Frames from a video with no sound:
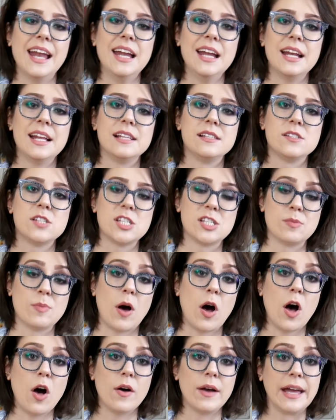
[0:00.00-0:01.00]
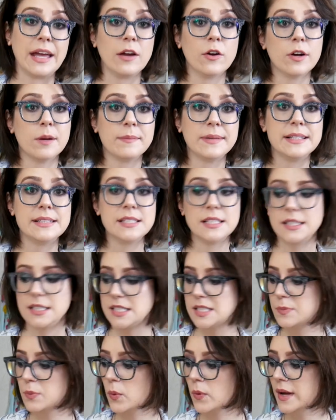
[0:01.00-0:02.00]
it in small increments at
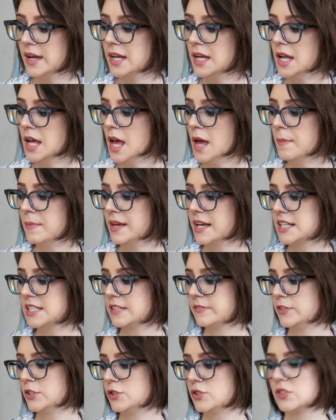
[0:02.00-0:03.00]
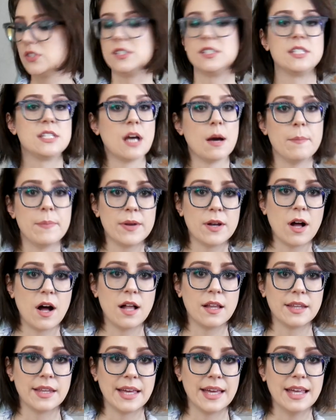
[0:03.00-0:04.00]
this point because if you just dump it
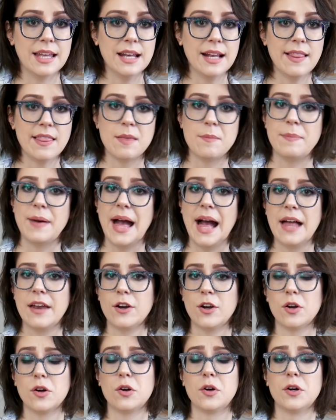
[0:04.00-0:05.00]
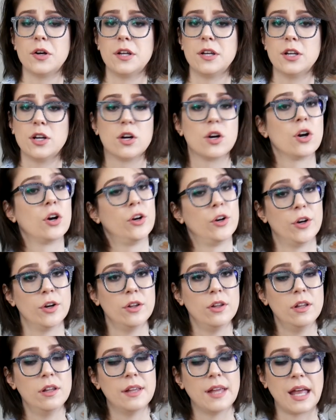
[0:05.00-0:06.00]
all in, the batter could
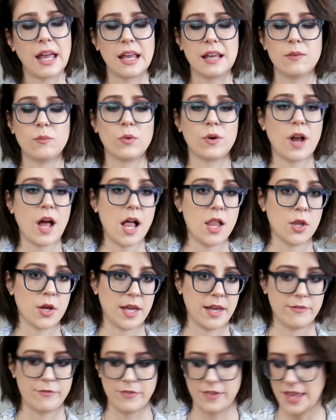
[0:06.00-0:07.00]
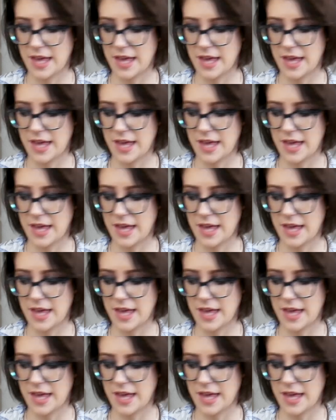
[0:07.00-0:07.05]
curdle, and we're not looking for